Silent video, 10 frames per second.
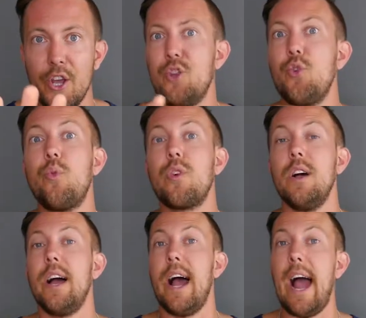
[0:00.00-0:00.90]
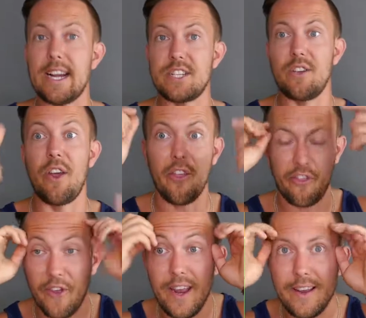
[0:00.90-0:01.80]
you will actually
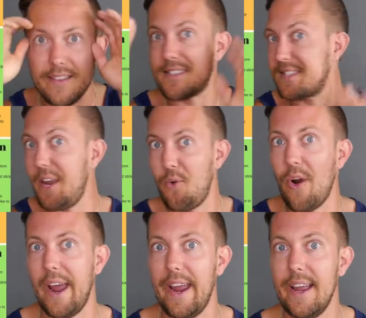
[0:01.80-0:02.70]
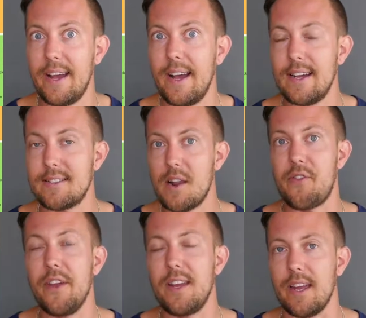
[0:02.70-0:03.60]
think the same way as they're
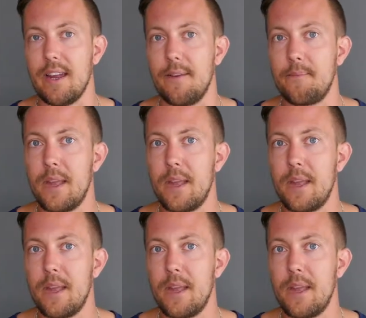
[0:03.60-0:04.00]
thinking.